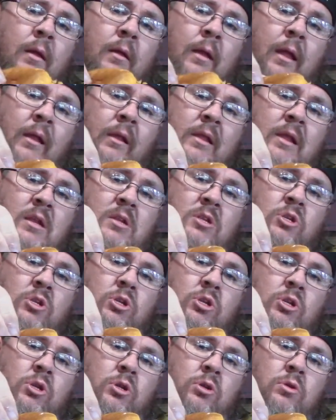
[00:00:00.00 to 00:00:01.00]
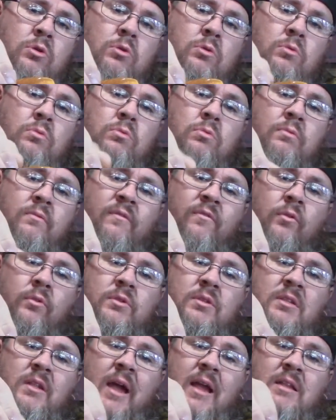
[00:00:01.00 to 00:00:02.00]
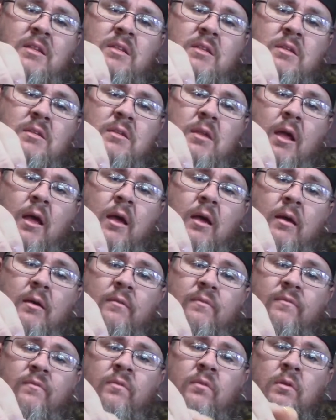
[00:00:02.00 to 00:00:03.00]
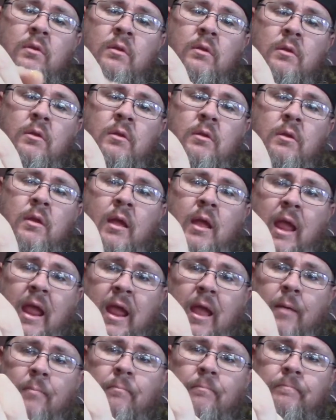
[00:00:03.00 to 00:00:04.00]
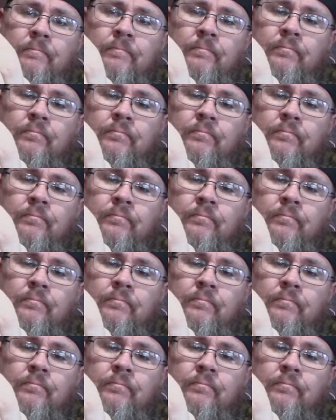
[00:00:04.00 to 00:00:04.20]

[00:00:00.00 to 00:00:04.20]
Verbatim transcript: at least two full slices of ham.